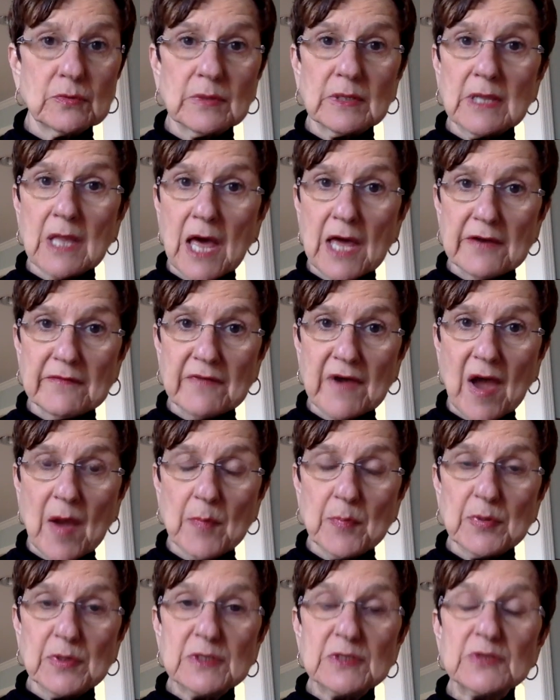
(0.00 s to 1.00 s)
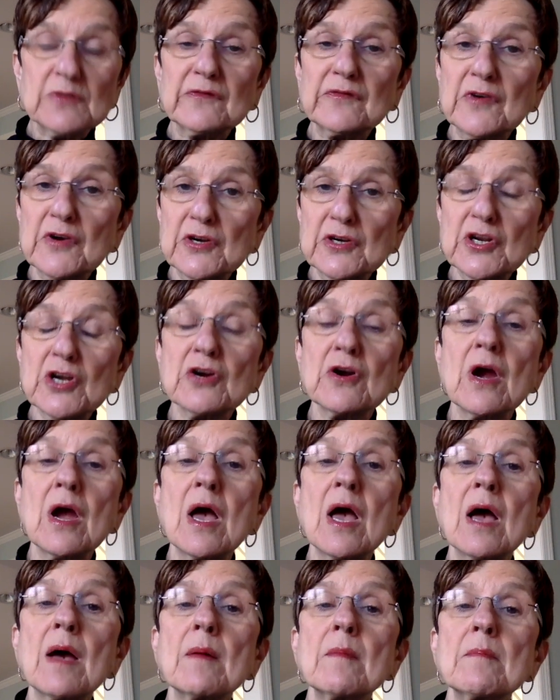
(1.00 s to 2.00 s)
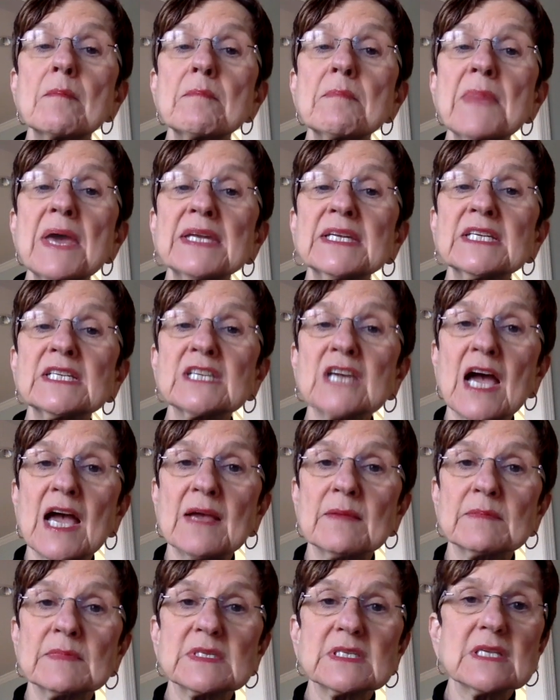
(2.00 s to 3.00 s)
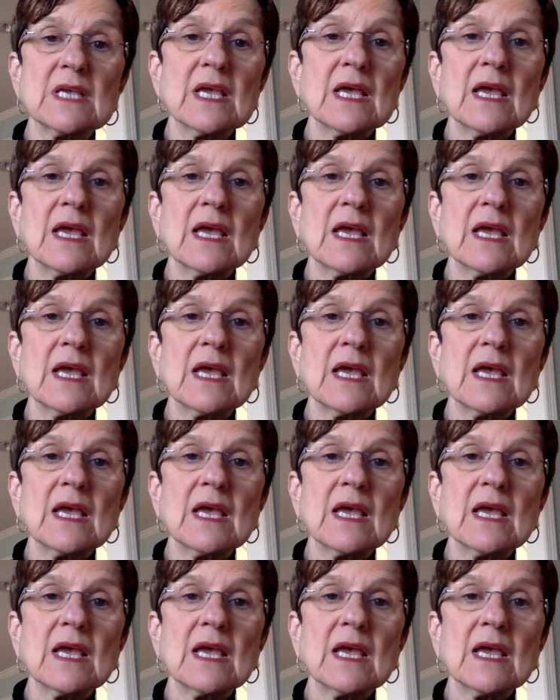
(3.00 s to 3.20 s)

a lot of operas who've heard her many times,